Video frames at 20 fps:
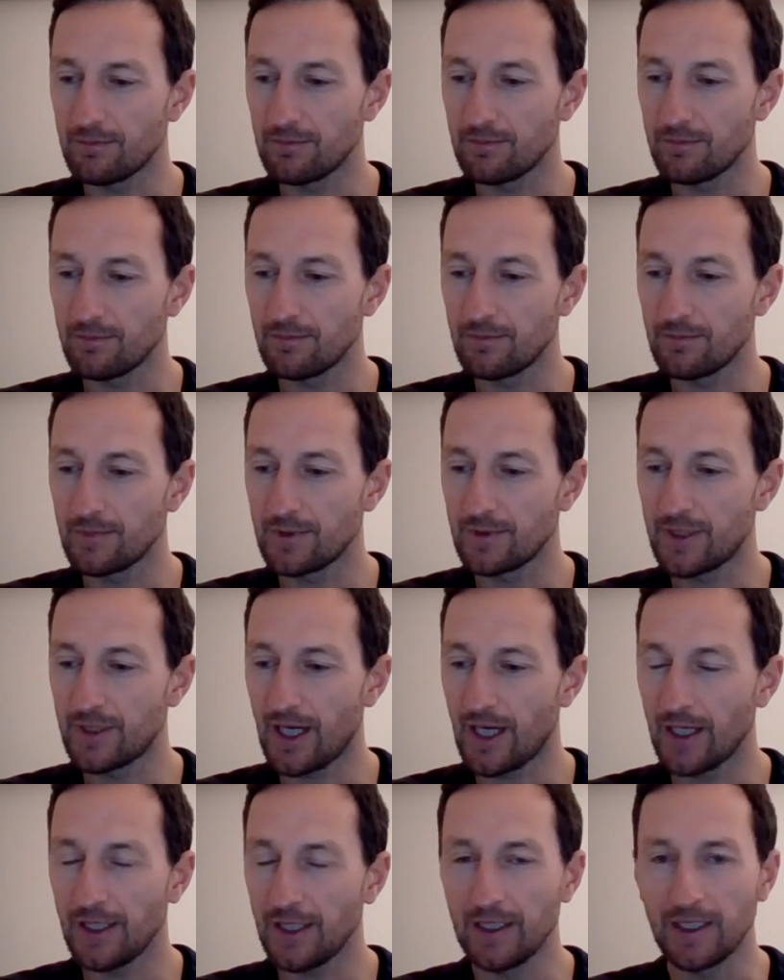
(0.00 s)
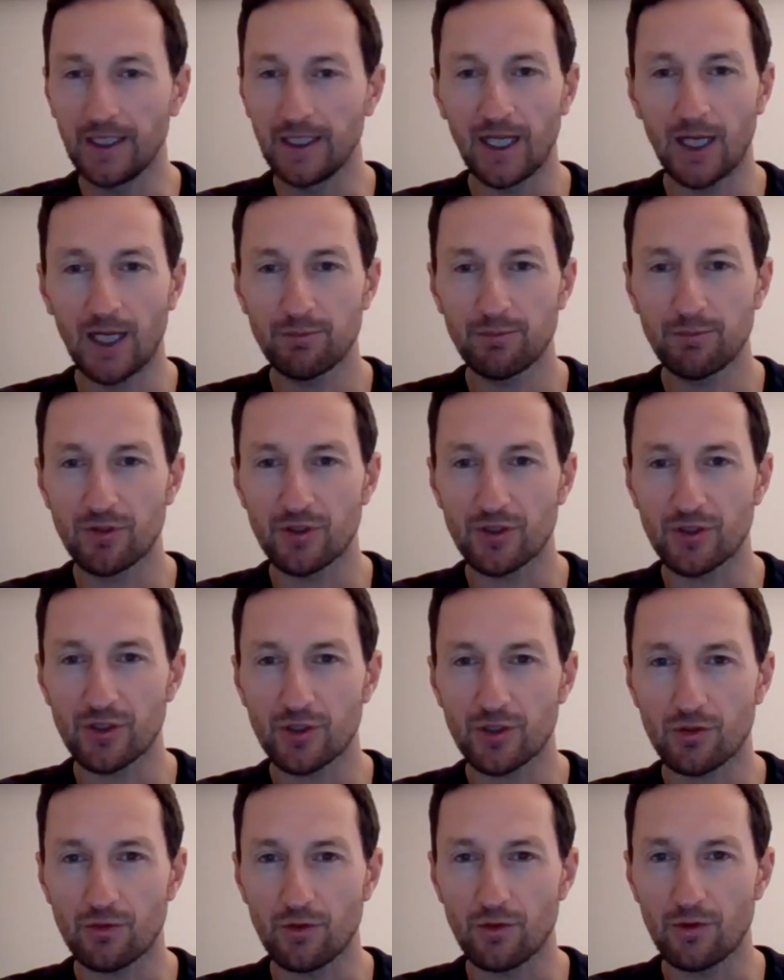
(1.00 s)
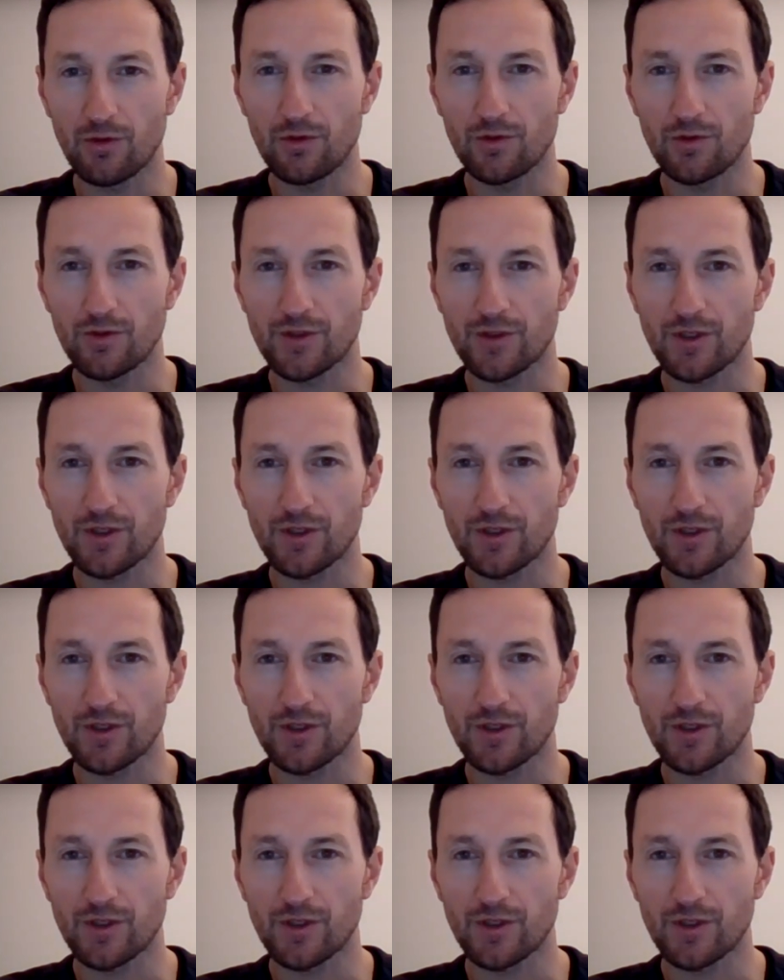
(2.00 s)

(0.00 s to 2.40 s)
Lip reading: but I guess everyone's kind of